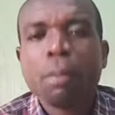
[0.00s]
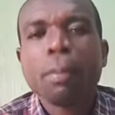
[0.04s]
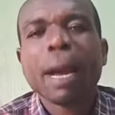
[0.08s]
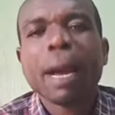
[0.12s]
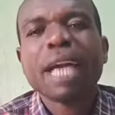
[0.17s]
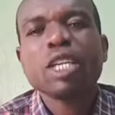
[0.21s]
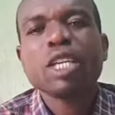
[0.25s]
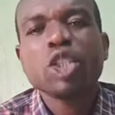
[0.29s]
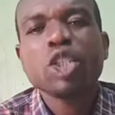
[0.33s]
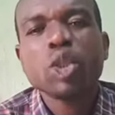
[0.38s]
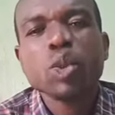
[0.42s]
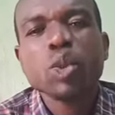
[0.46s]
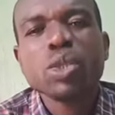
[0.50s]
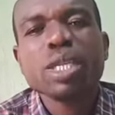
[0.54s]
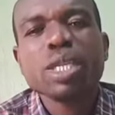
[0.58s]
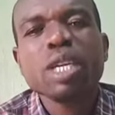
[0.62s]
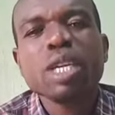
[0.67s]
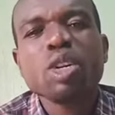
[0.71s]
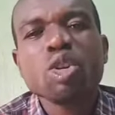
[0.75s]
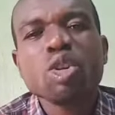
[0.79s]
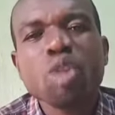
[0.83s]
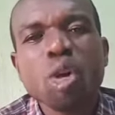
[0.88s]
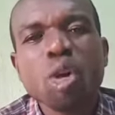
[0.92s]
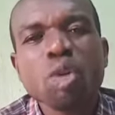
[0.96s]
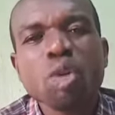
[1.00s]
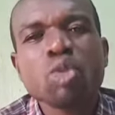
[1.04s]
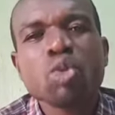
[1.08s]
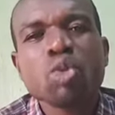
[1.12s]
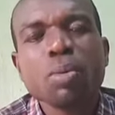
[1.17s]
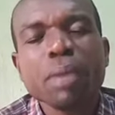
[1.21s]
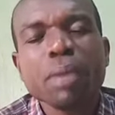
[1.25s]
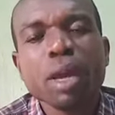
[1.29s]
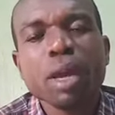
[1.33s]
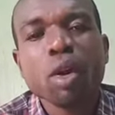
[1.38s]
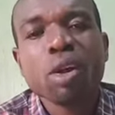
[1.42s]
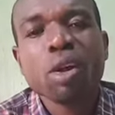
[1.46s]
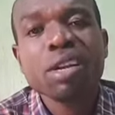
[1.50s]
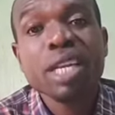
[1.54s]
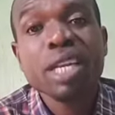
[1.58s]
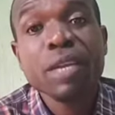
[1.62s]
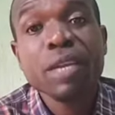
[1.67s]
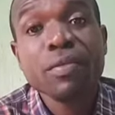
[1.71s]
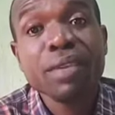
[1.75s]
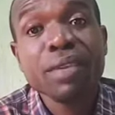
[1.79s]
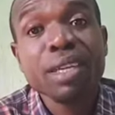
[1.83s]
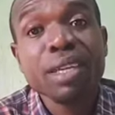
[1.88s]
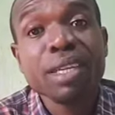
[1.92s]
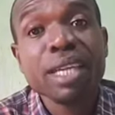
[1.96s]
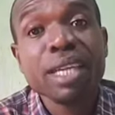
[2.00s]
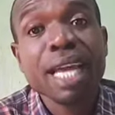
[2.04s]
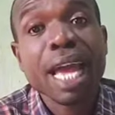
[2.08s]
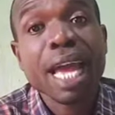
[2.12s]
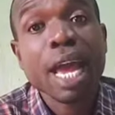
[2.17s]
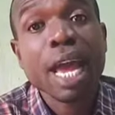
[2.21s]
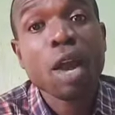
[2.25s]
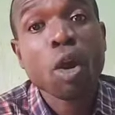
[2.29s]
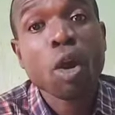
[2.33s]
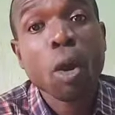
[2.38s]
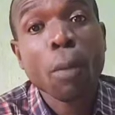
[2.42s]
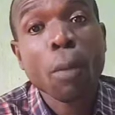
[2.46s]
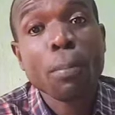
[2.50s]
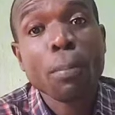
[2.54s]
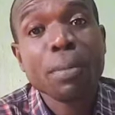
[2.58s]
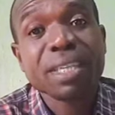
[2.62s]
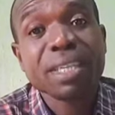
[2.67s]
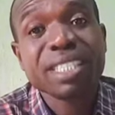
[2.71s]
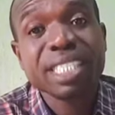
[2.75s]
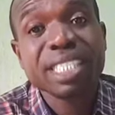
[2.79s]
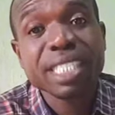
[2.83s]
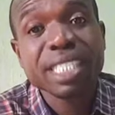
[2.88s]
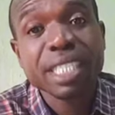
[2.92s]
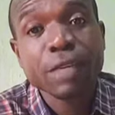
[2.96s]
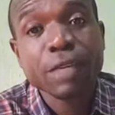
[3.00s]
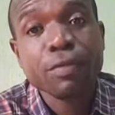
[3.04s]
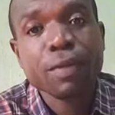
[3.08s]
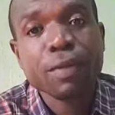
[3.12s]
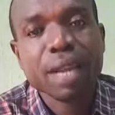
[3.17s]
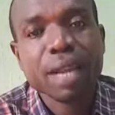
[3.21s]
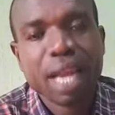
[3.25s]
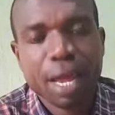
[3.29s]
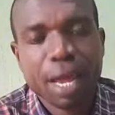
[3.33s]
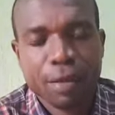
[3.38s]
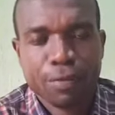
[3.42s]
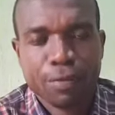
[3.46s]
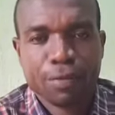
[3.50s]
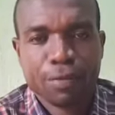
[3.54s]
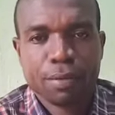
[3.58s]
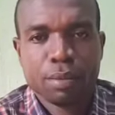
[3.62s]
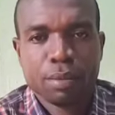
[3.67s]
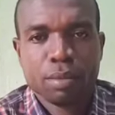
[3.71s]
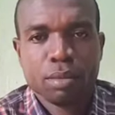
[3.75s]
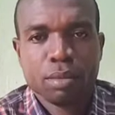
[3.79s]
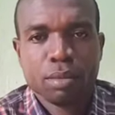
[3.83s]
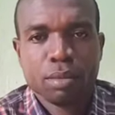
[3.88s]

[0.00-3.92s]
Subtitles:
by choosing not to be living a competitive life.